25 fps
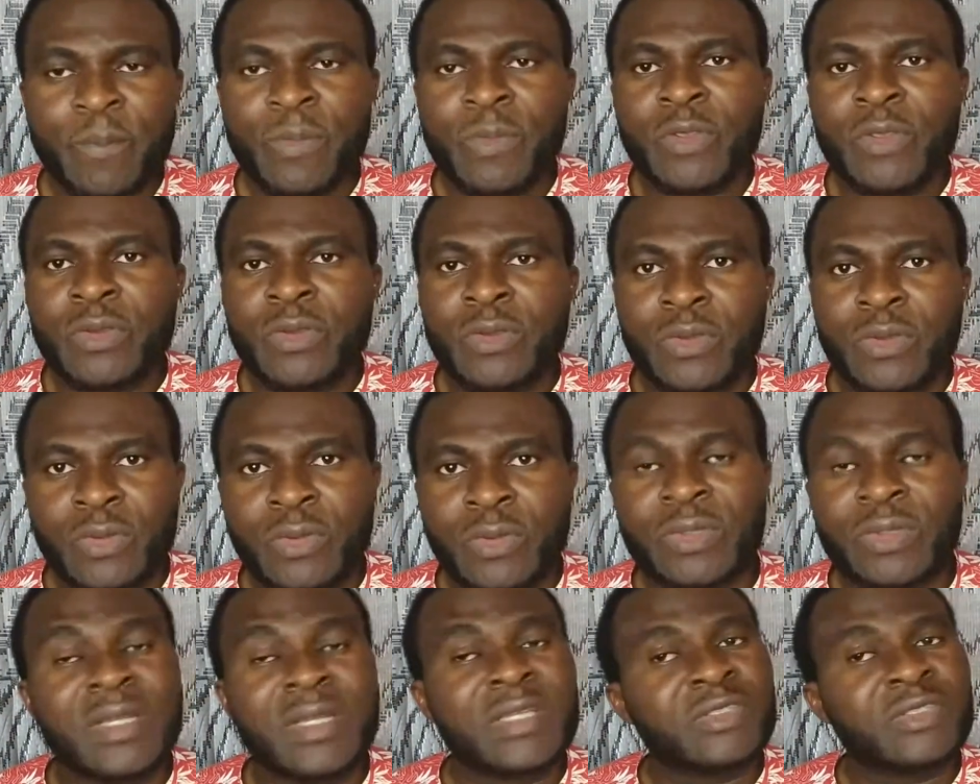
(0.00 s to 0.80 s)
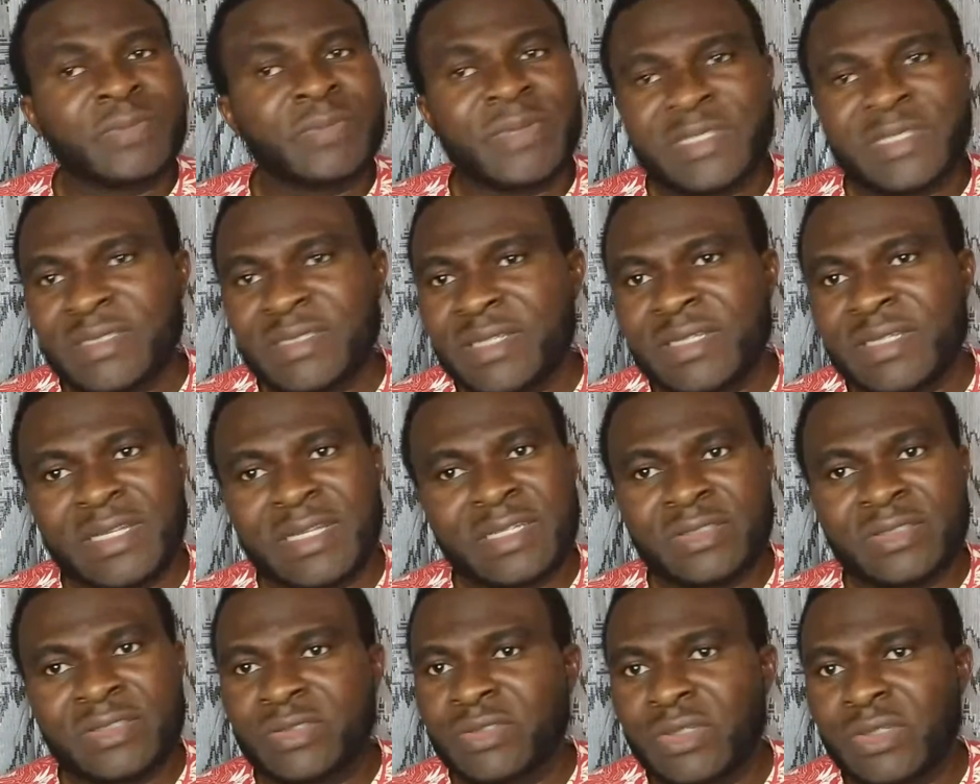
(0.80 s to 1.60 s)
There are some accidents that
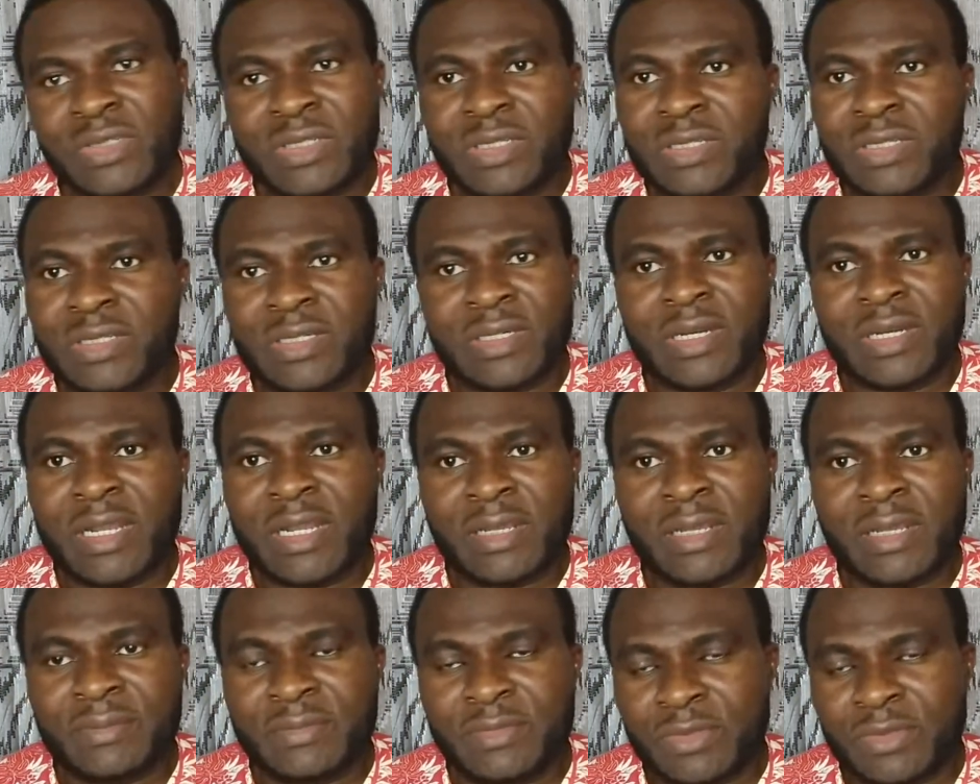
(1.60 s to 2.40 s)
is not a crime.